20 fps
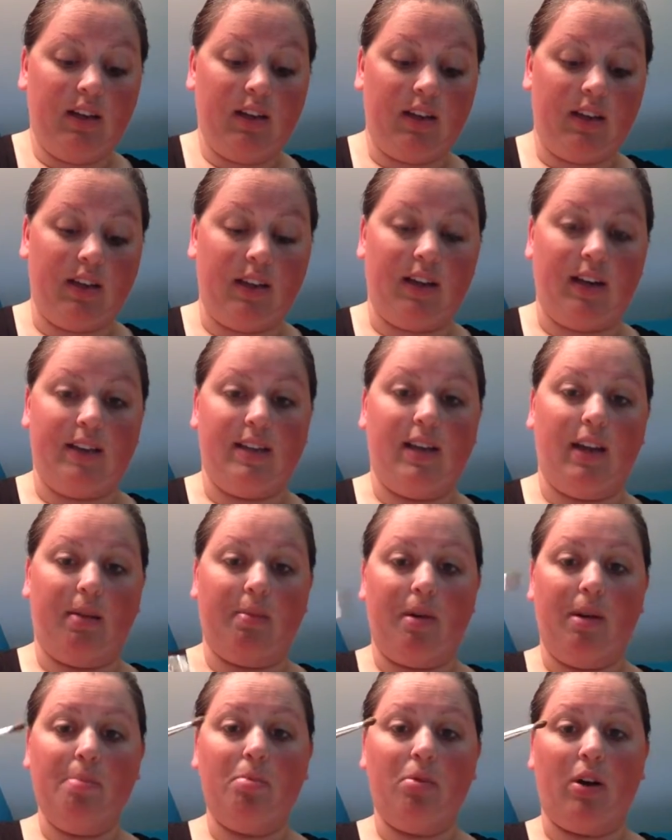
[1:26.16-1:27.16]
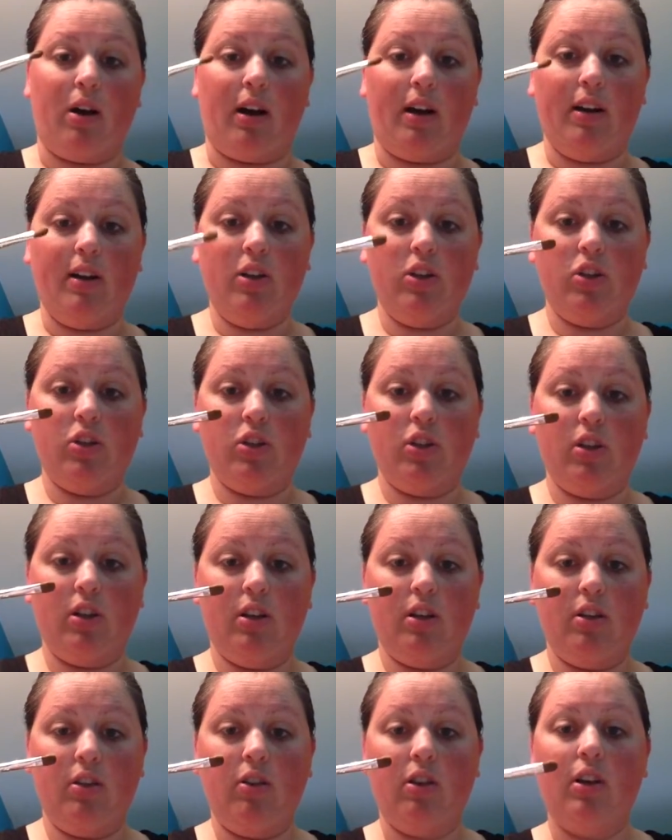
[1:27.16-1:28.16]
And then I take my brush.
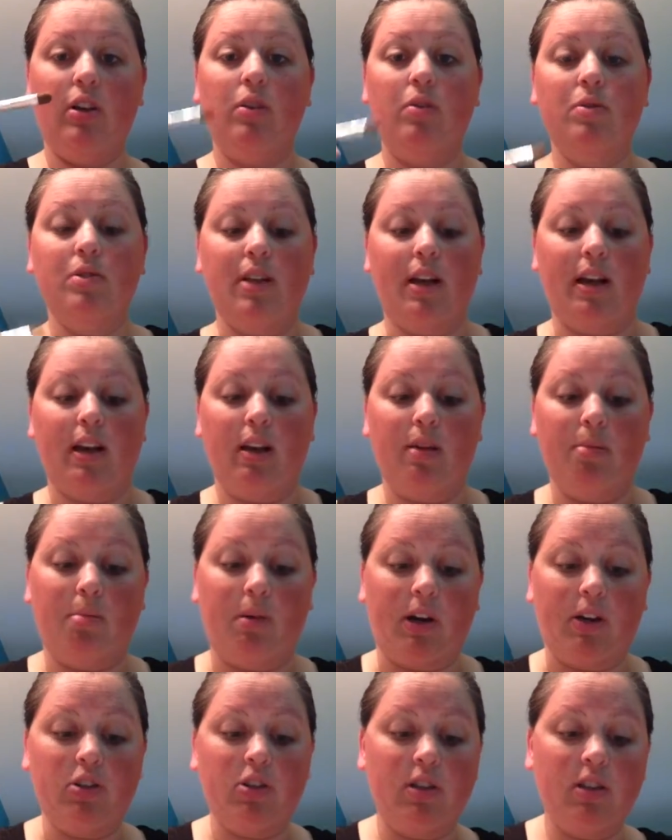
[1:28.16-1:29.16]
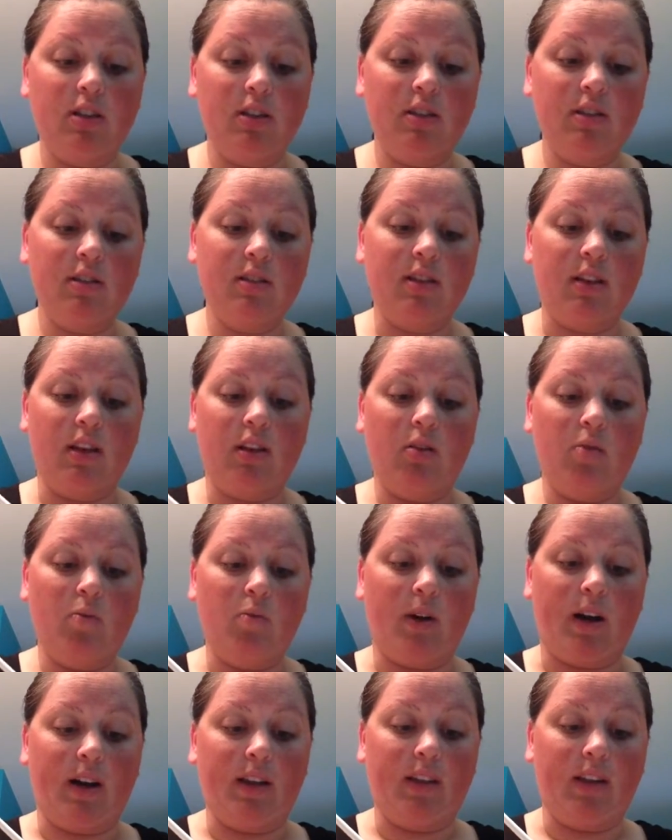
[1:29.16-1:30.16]
You can use any brushes that you
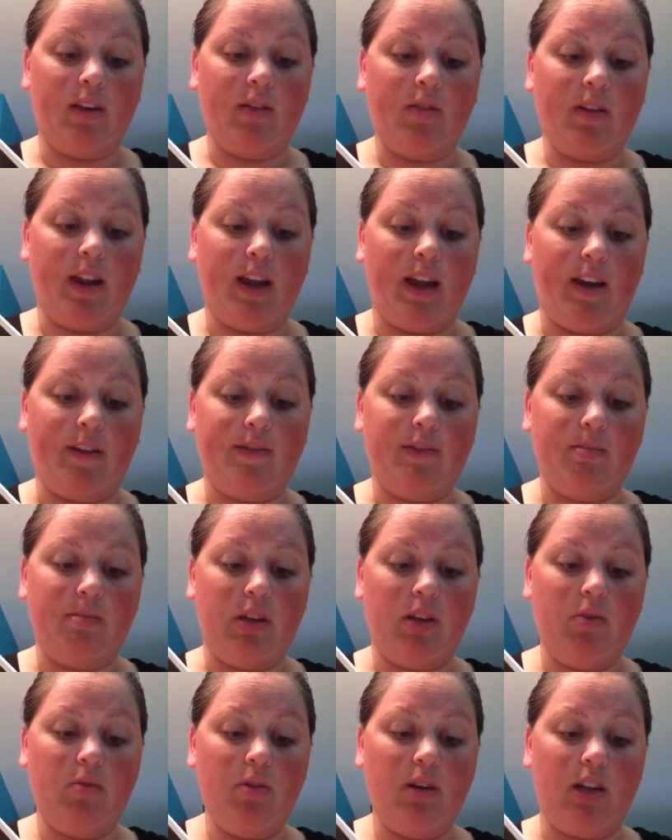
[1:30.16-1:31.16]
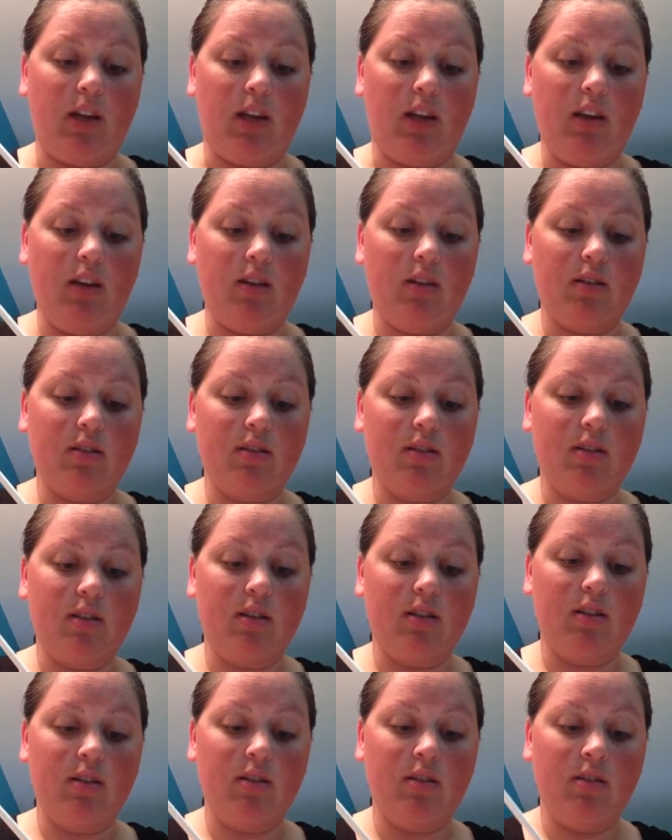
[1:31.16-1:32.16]
want. They don't have to be
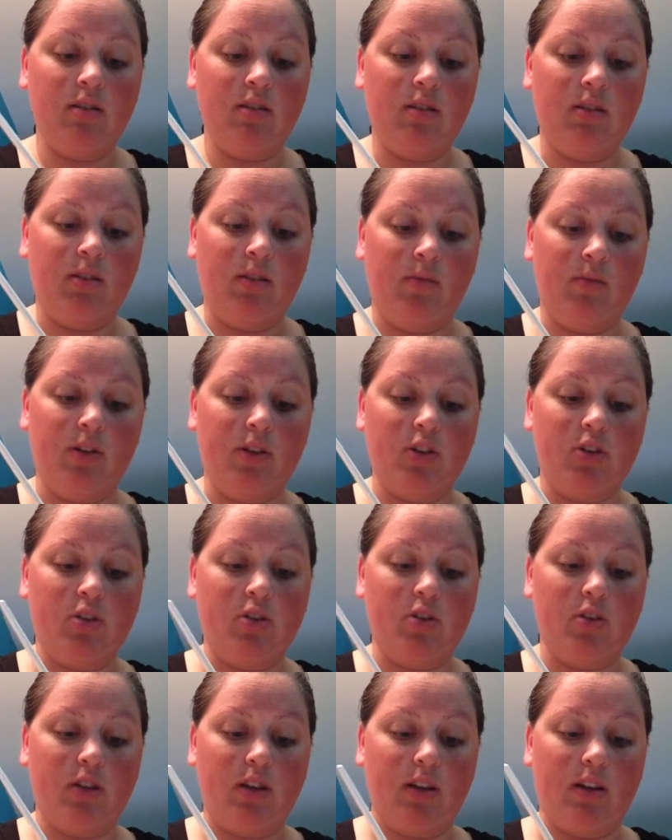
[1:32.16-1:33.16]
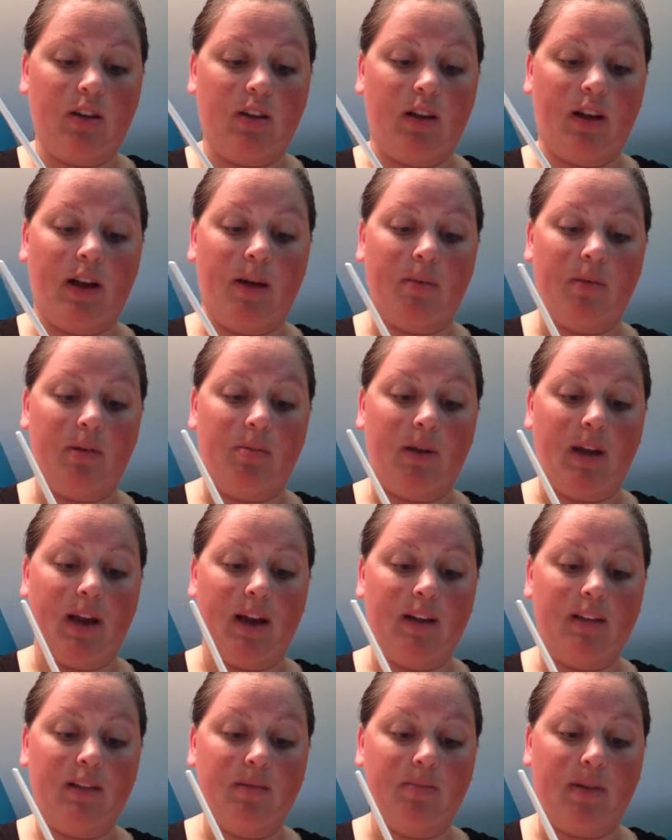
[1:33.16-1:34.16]
Youniques, which I'm going to be
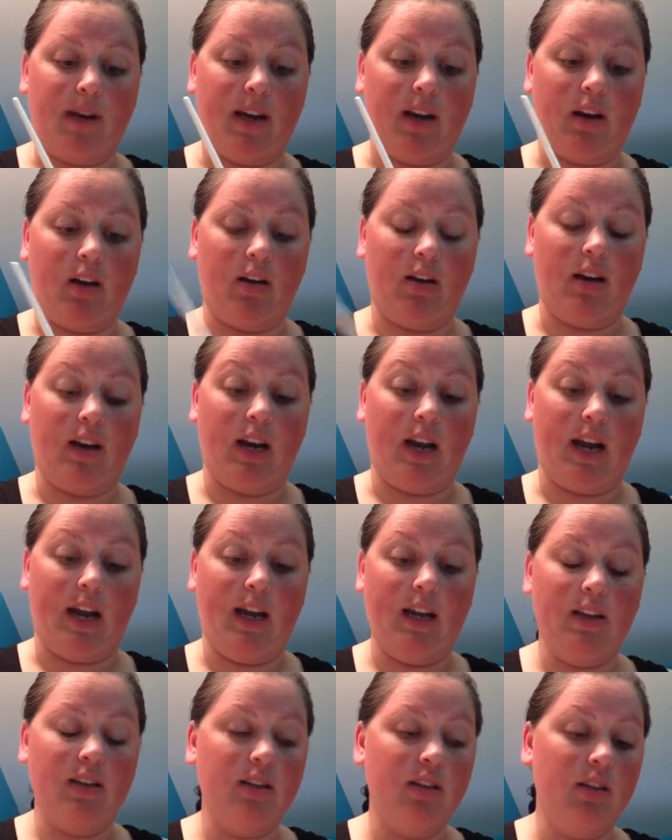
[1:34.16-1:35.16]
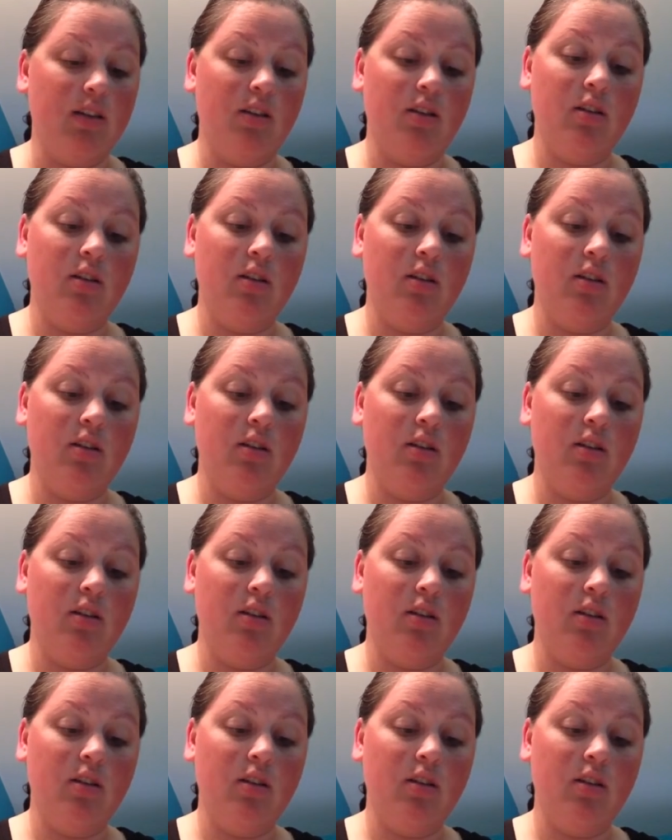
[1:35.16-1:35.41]
honest, mine are not.